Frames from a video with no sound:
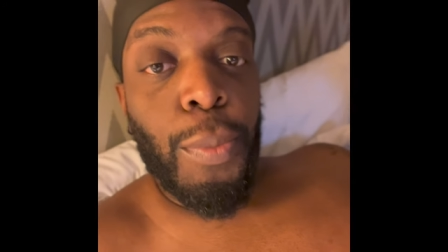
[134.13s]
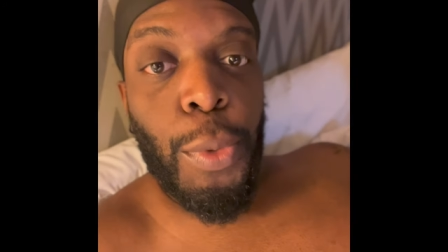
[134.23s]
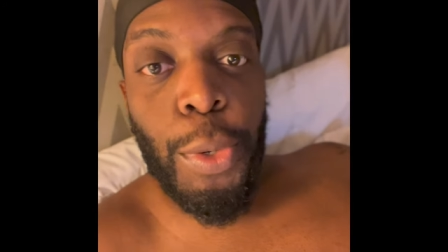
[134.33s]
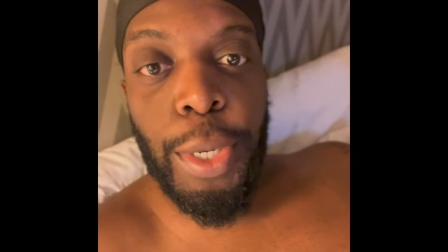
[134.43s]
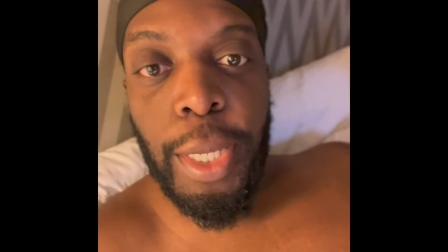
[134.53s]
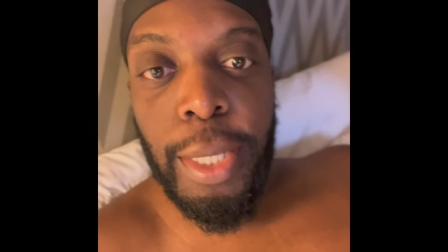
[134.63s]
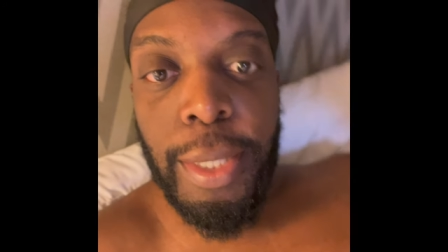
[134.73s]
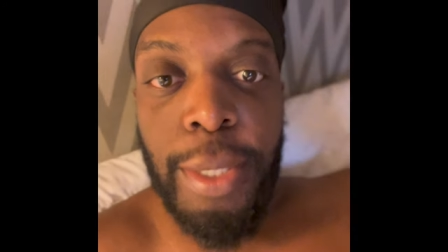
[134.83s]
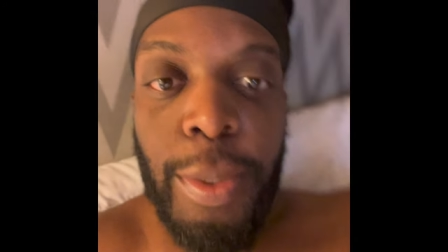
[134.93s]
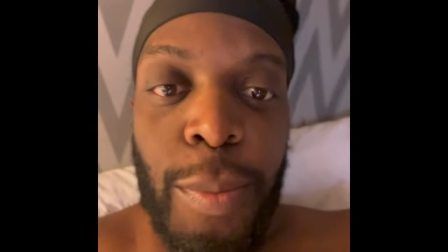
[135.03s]
morning,
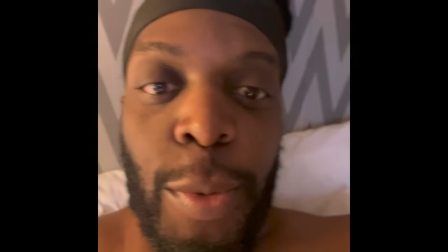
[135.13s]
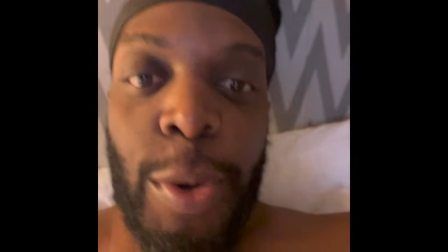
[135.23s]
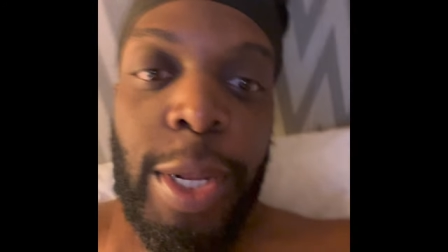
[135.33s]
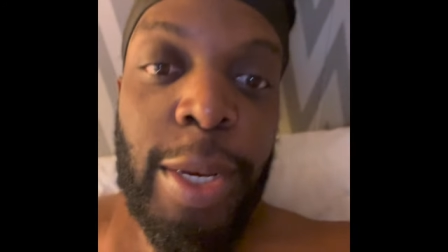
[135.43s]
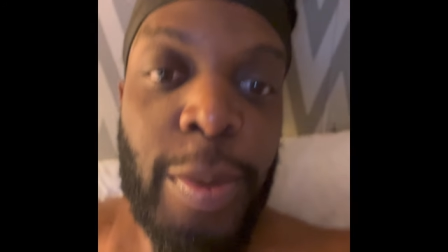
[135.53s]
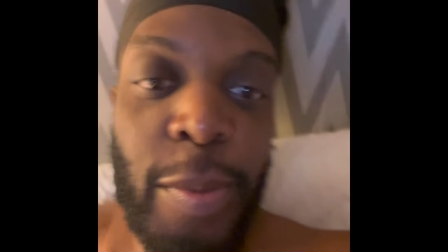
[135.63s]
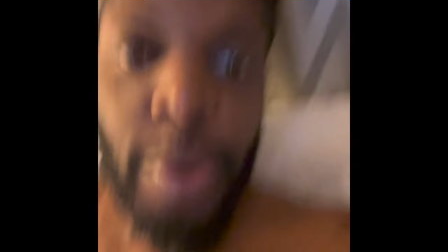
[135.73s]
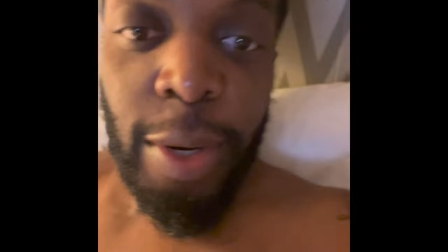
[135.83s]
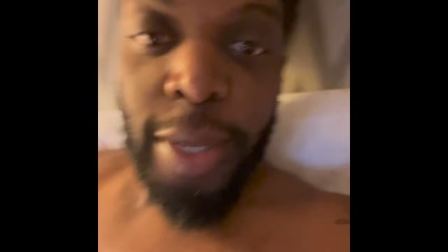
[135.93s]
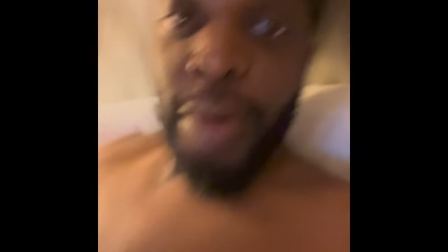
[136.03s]
good morning, good
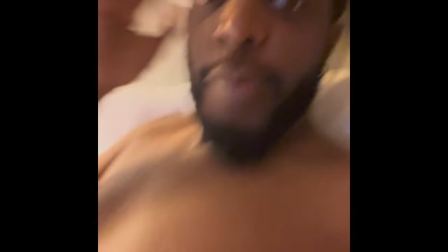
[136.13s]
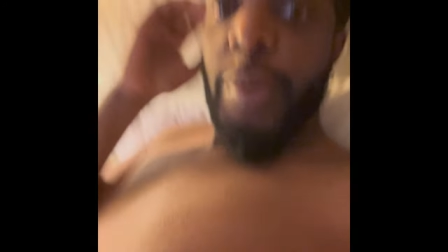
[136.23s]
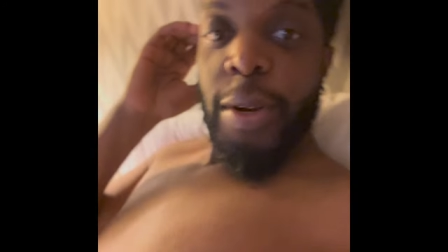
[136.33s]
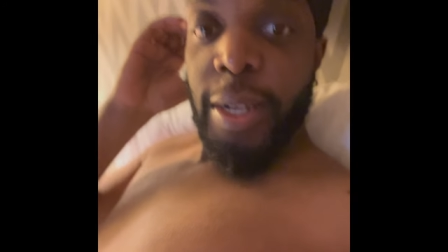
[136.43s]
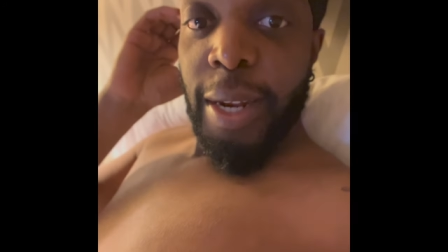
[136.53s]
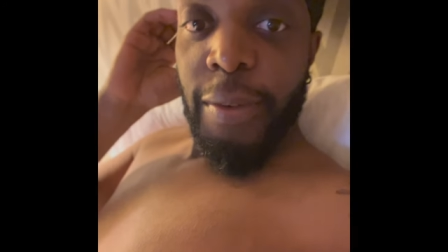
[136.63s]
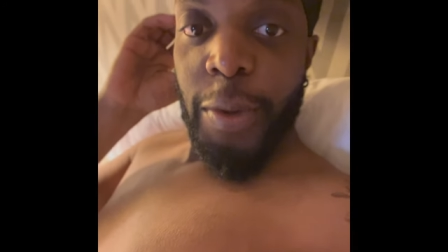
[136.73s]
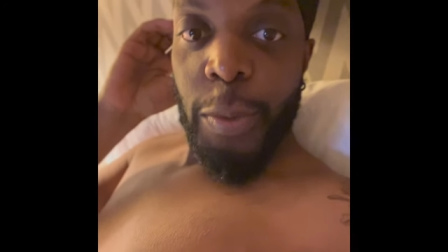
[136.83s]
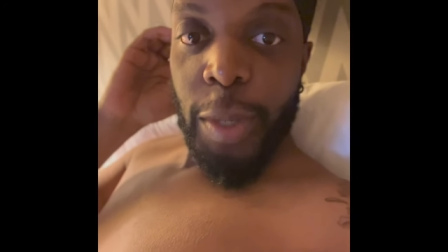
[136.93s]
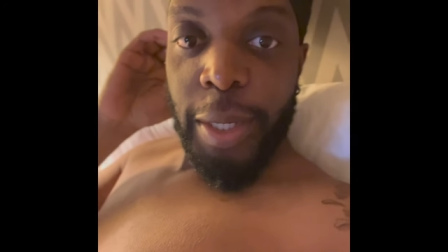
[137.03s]
morning, good morning,
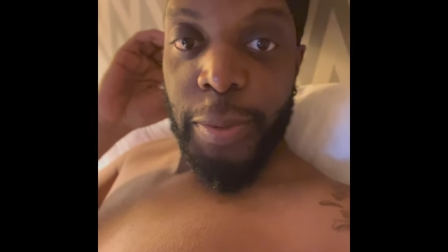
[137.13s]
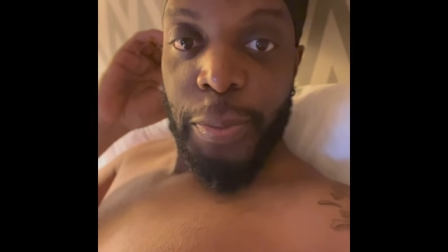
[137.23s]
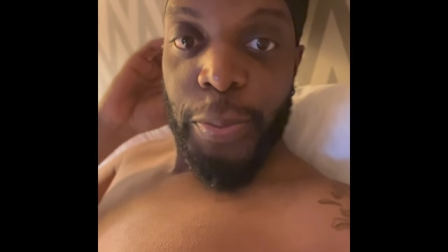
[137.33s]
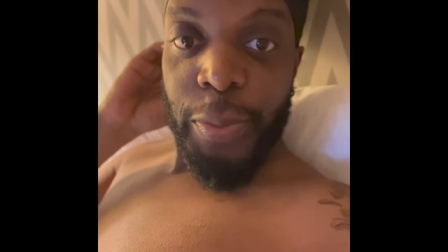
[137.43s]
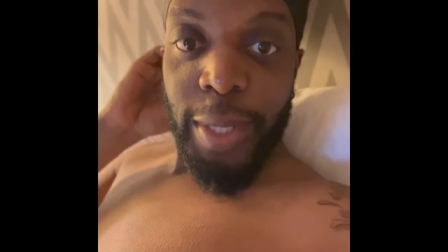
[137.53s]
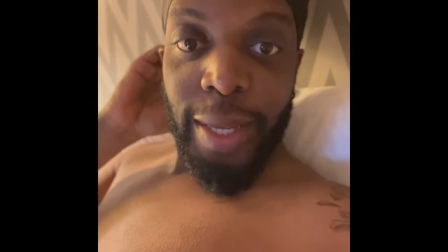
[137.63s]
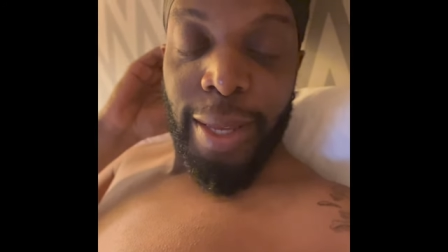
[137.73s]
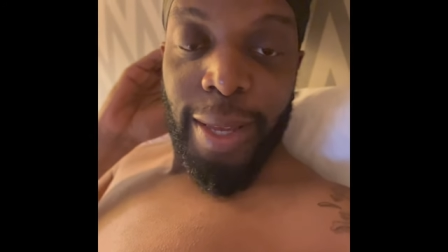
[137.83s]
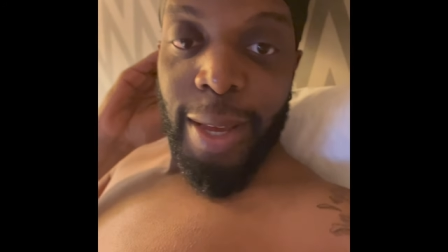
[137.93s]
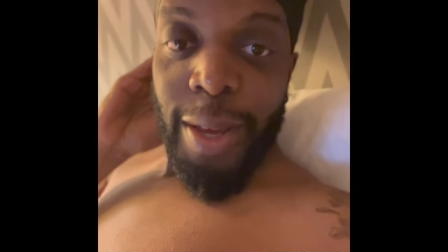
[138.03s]
everyone.
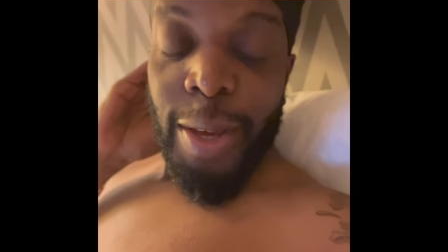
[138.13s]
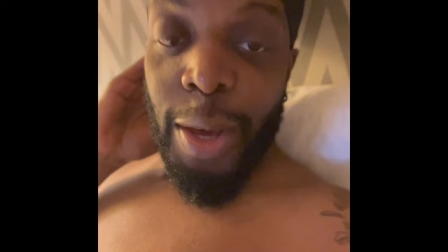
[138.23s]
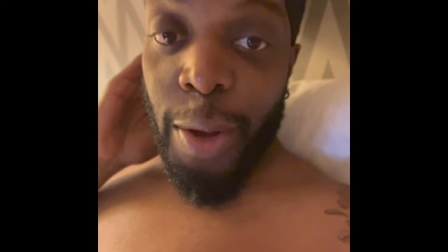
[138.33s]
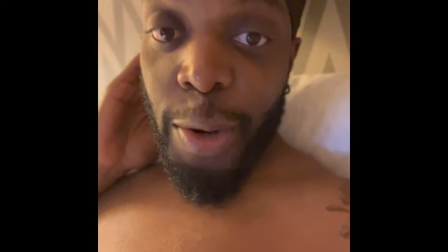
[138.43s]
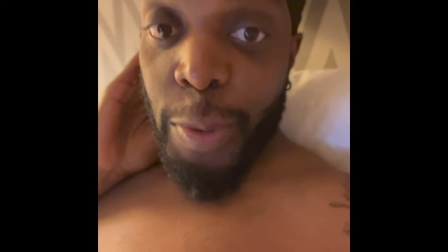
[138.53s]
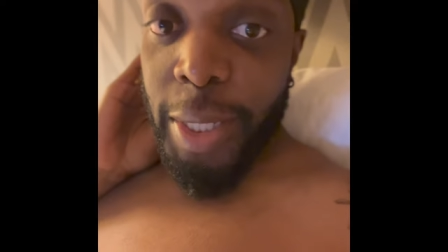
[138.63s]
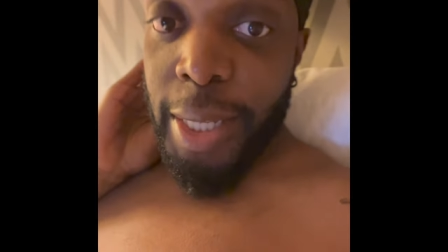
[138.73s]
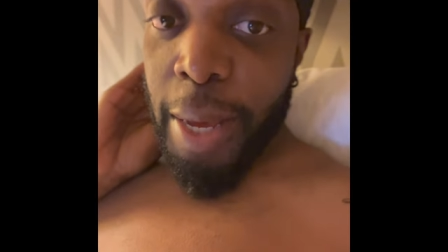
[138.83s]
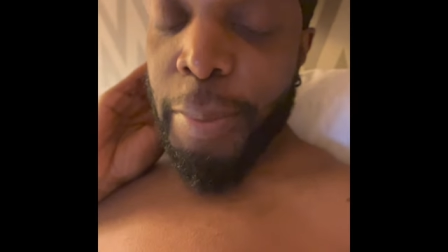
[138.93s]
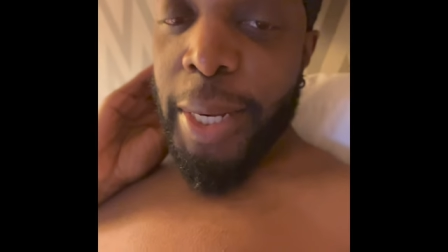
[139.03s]
Y'all know what
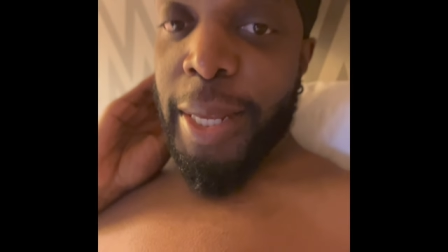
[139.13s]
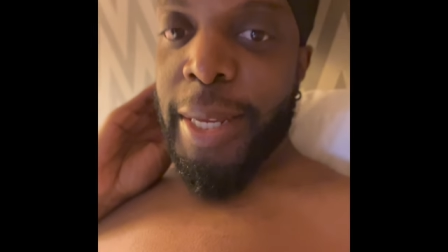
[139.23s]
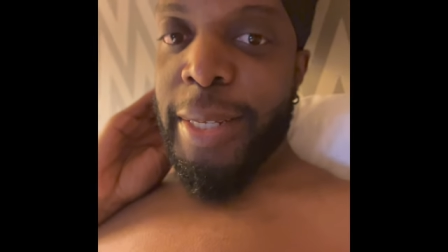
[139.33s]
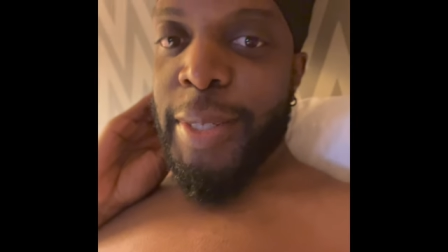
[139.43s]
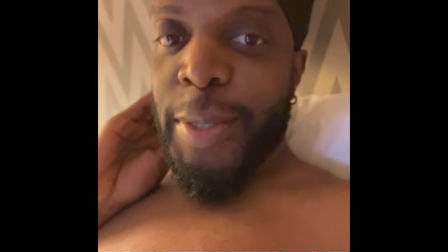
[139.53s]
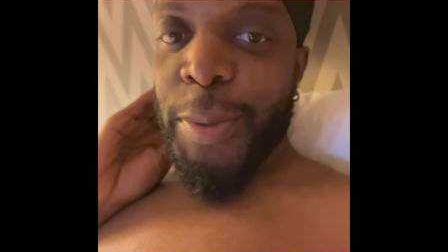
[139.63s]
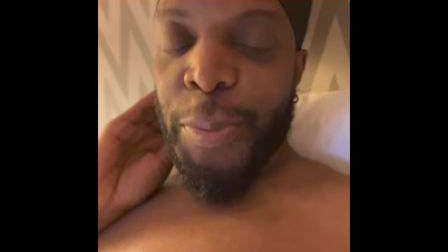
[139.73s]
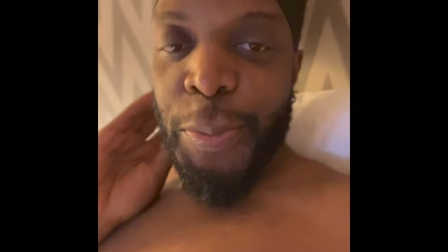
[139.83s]
time it is.